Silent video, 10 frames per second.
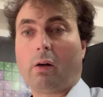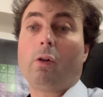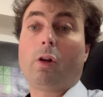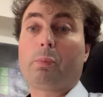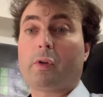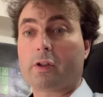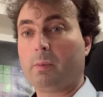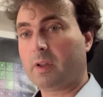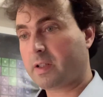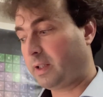all
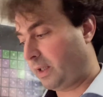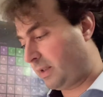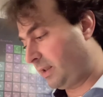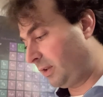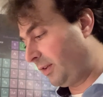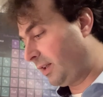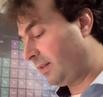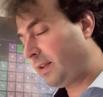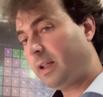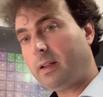possible states that we can
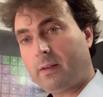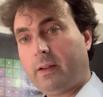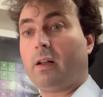take.